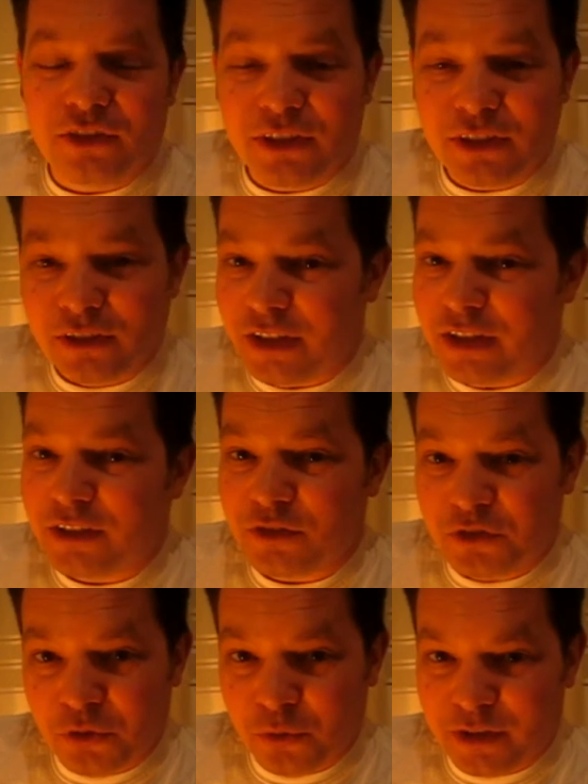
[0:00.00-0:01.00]
Didn't
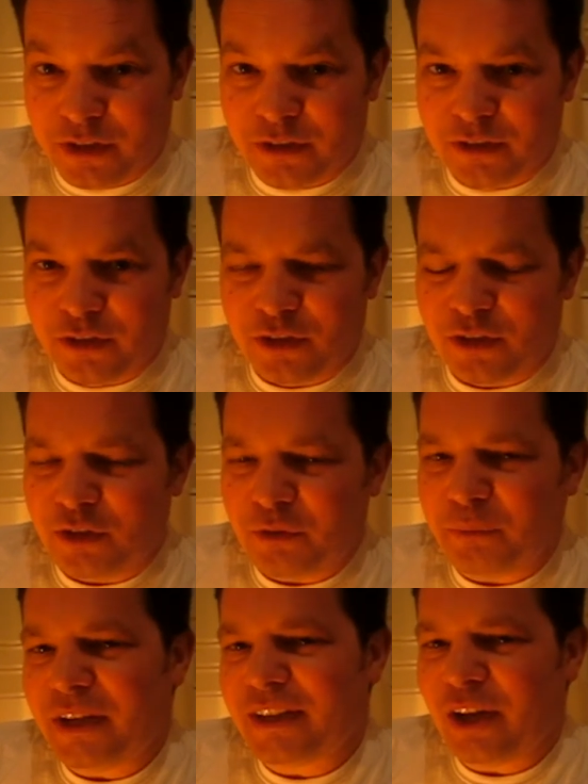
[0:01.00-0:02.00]
enjoy
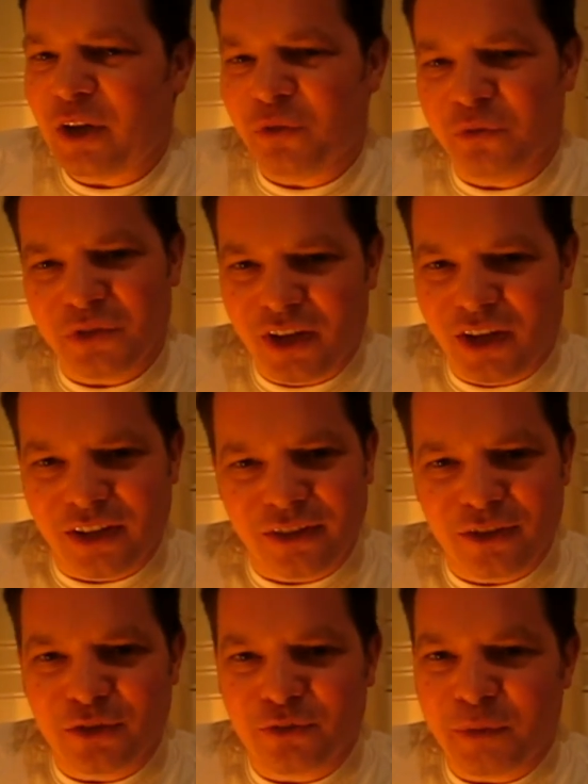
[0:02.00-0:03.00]
being
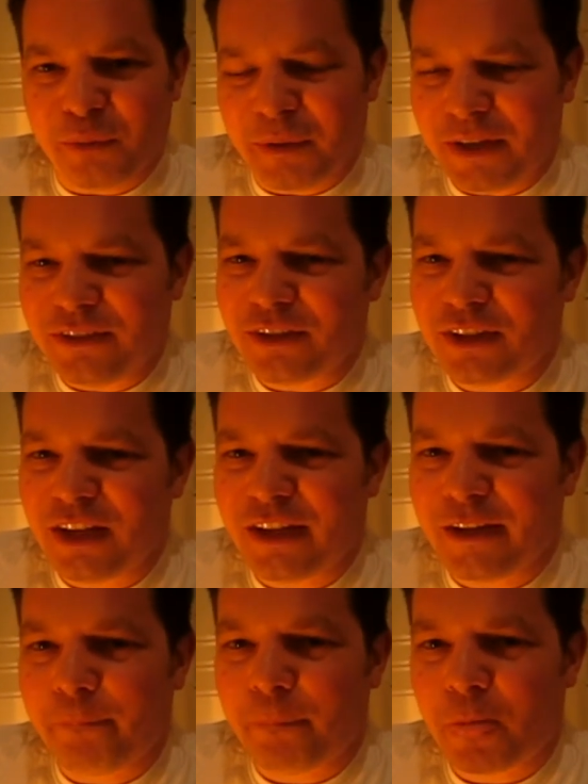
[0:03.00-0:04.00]
overtaken
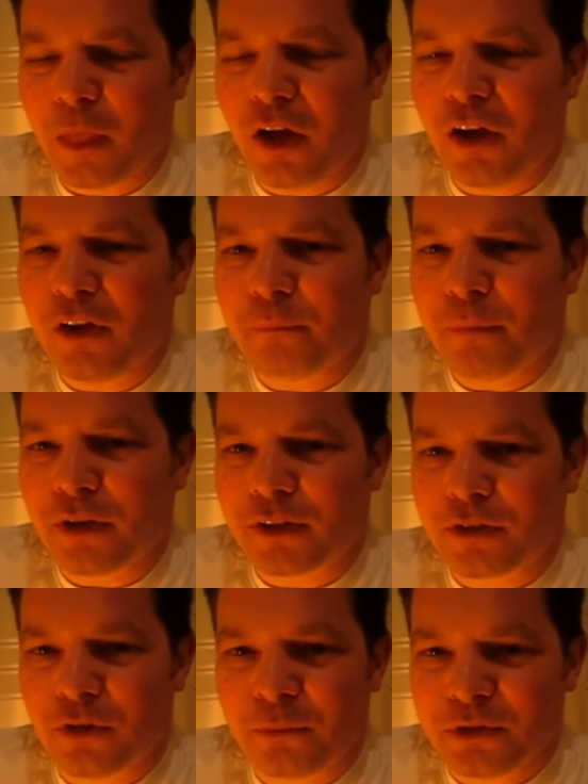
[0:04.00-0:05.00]
repeatedly um, by
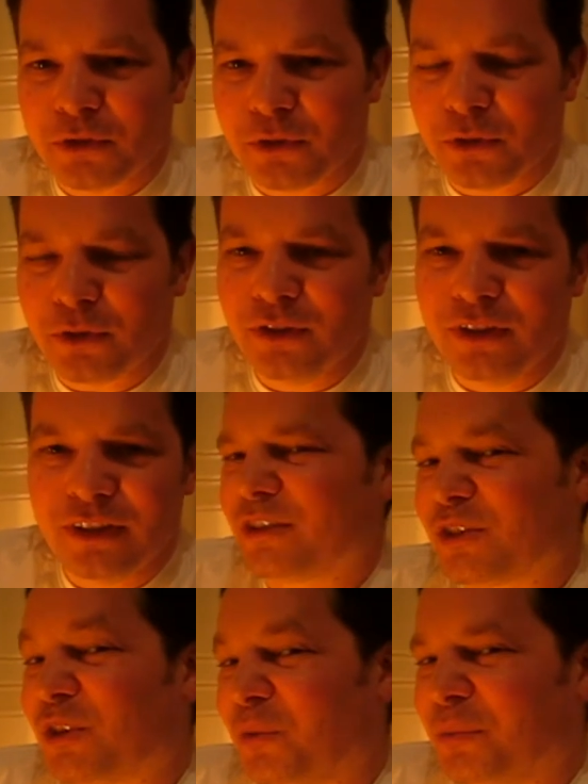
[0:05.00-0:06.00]
Globtour,
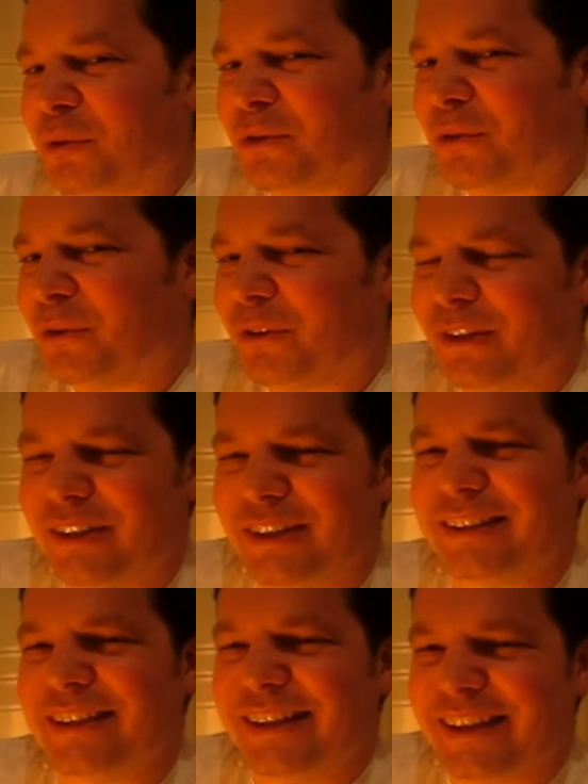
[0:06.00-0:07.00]
Globtour,
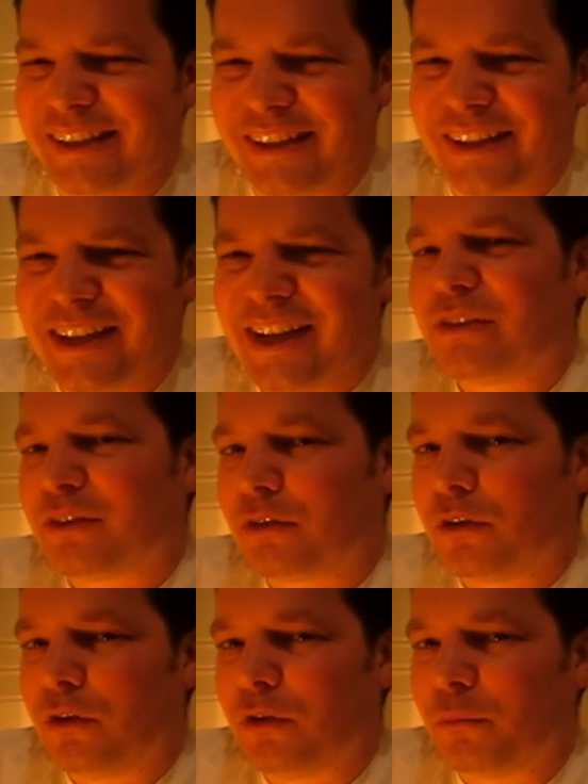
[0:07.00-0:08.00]

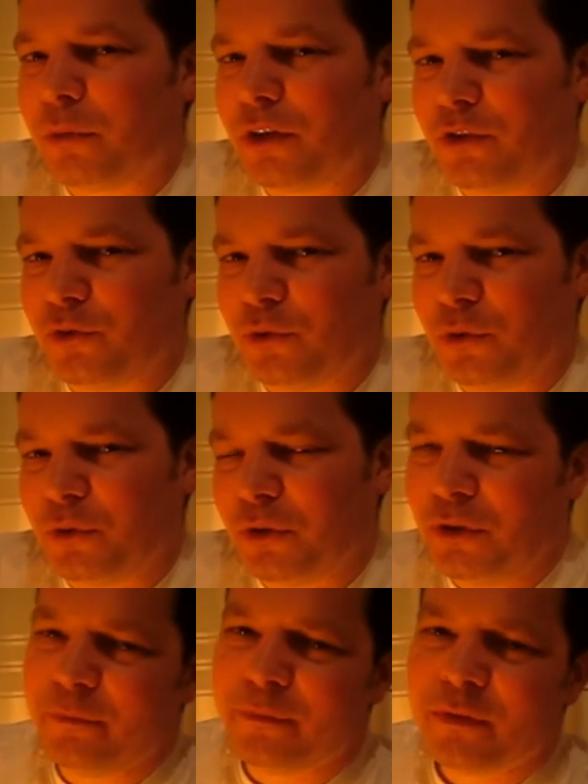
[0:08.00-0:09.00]

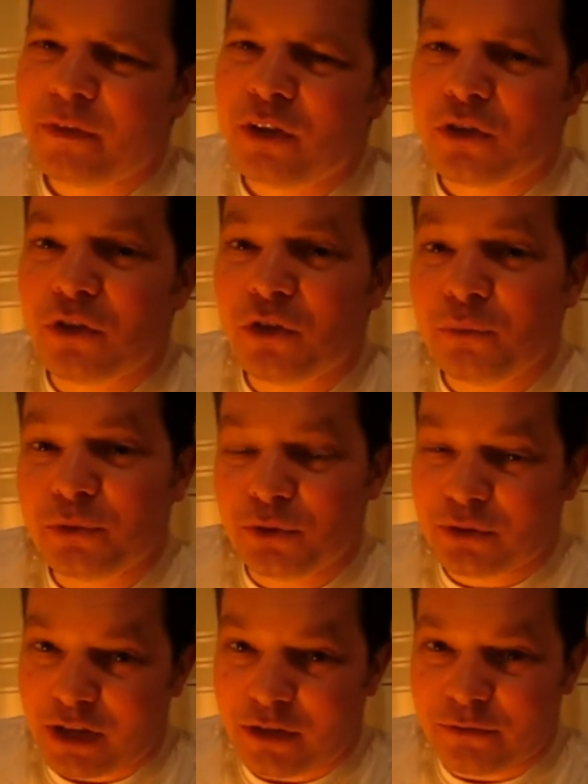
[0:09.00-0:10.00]
Globtour,
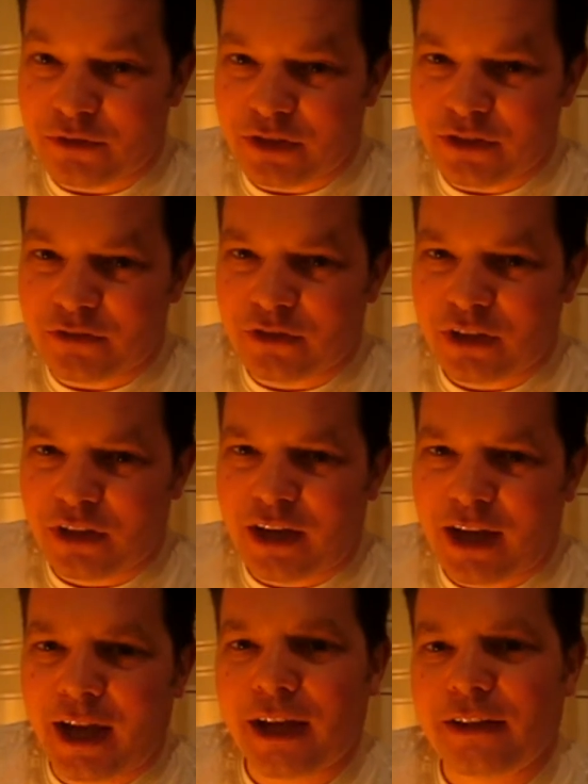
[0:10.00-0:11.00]
Globtour coaches
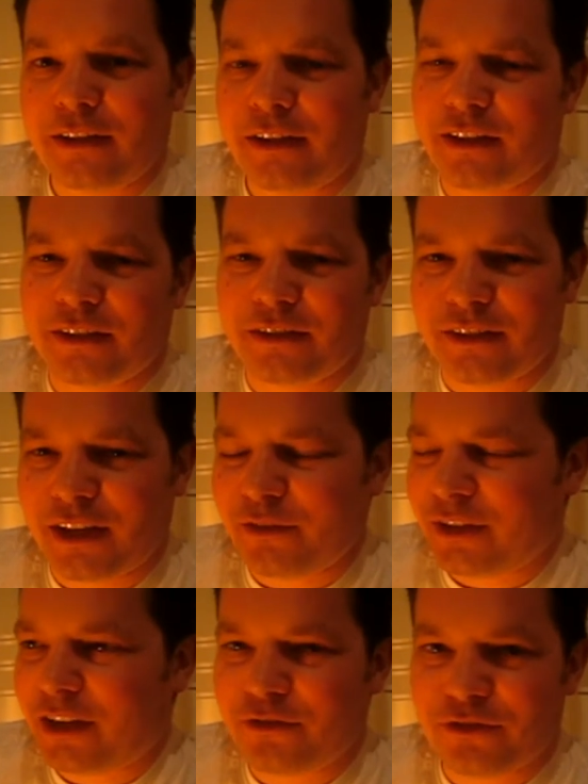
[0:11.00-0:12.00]
hacking
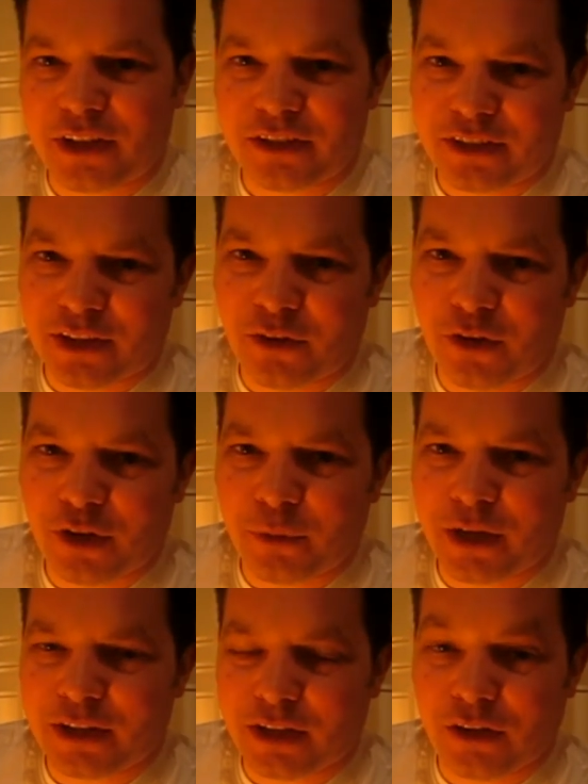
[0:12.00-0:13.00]
down the Adriatic
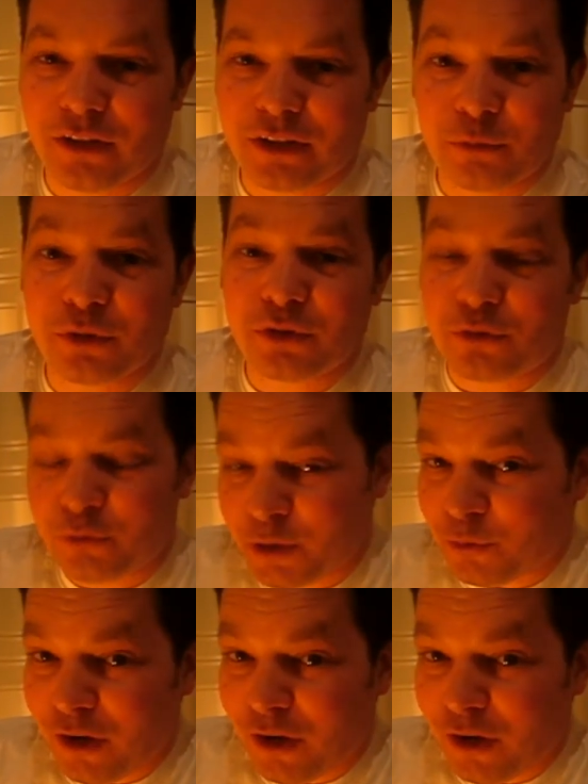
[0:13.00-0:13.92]
Highway like it was a real